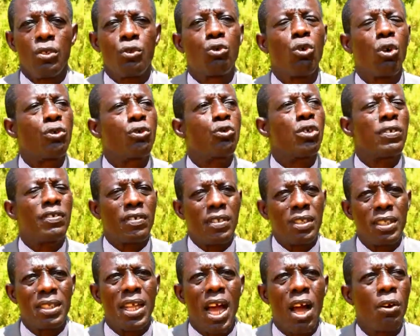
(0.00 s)
to also
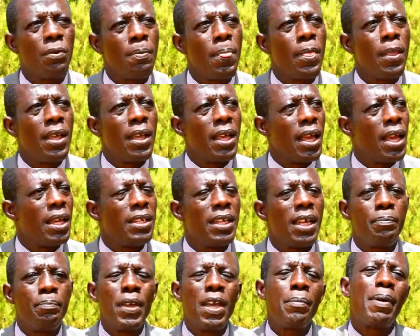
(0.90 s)
sit down and
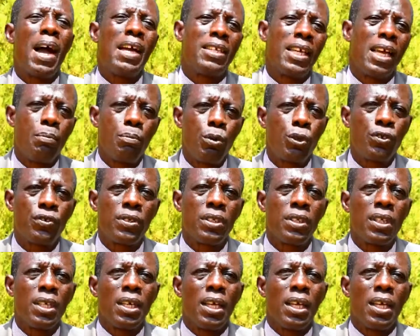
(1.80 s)
then be by their books,